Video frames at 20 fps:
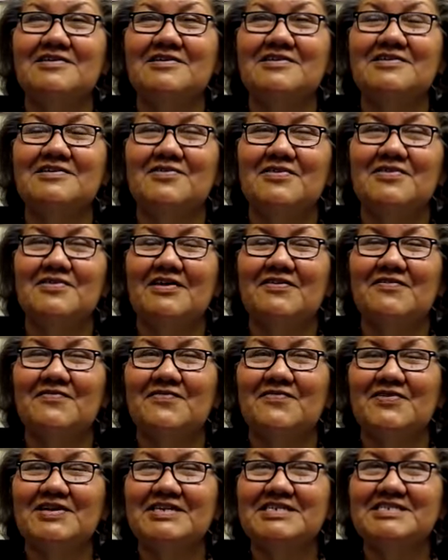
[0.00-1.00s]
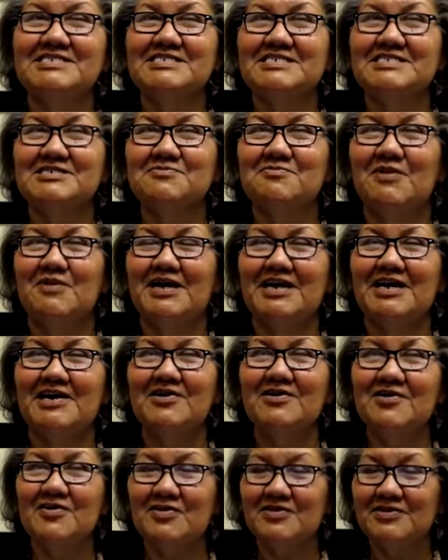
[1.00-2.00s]
you know like for instance my
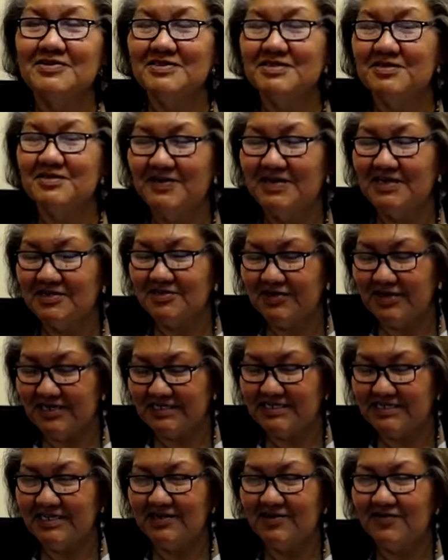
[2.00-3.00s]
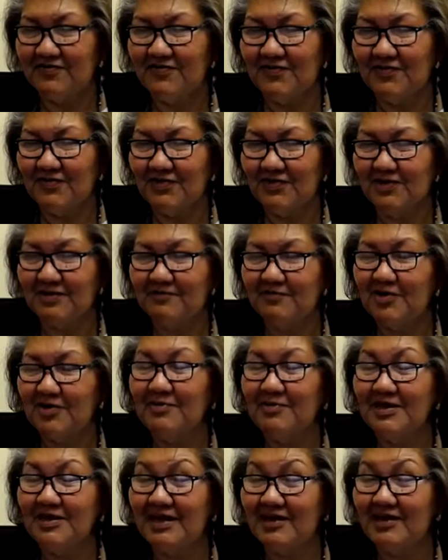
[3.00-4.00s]
uncle used to be a translator for the
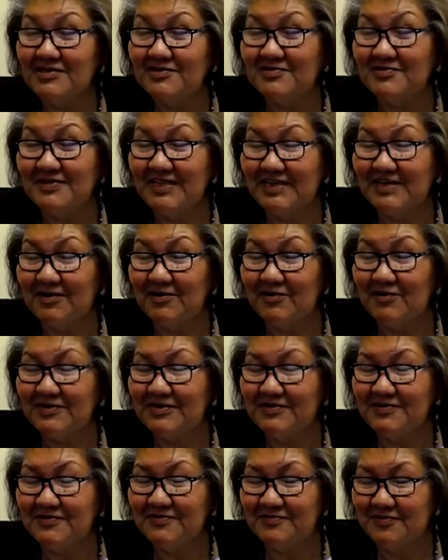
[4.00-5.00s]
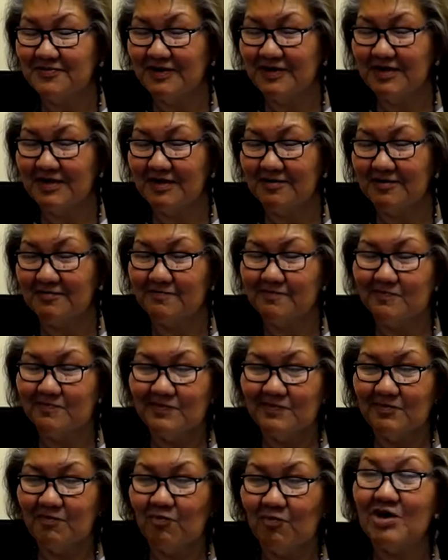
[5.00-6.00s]
tribal council when they'd go to um,
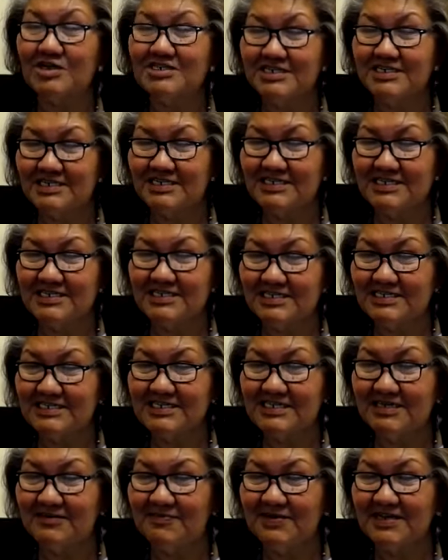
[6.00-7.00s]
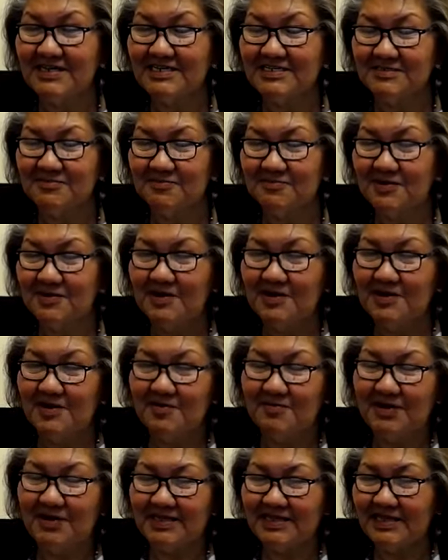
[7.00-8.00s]
washington d.c because
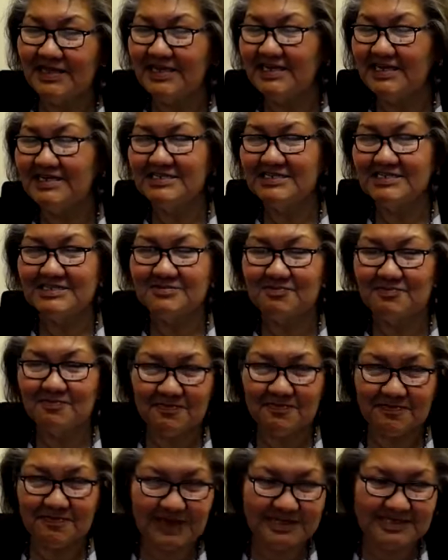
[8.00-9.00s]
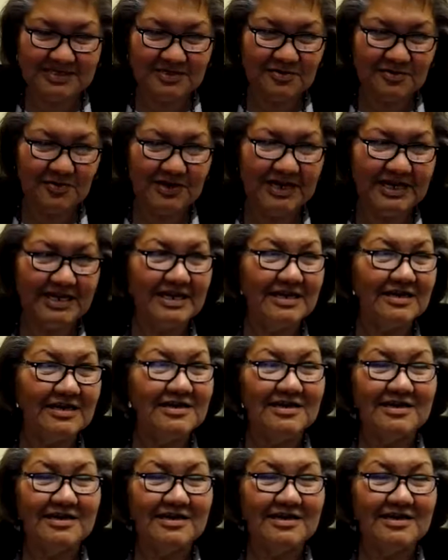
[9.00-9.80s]
back then he just passed away